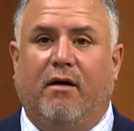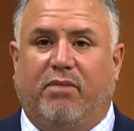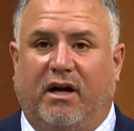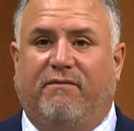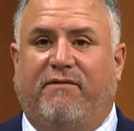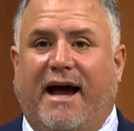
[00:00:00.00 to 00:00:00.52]

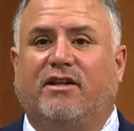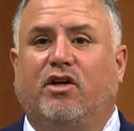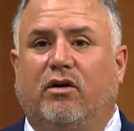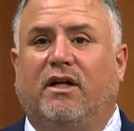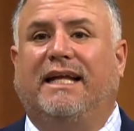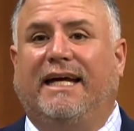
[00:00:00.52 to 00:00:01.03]
but in fact
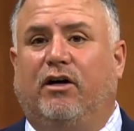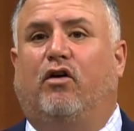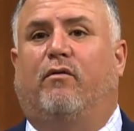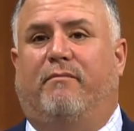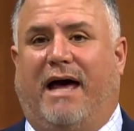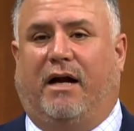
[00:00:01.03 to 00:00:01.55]
they're
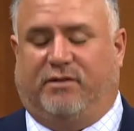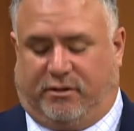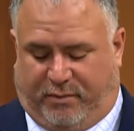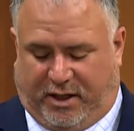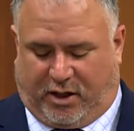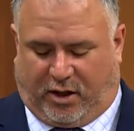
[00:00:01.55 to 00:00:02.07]
illegal, Madam
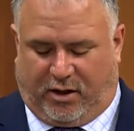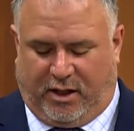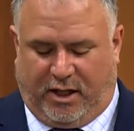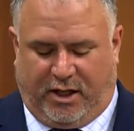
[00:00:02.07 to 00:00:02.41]
Speaker.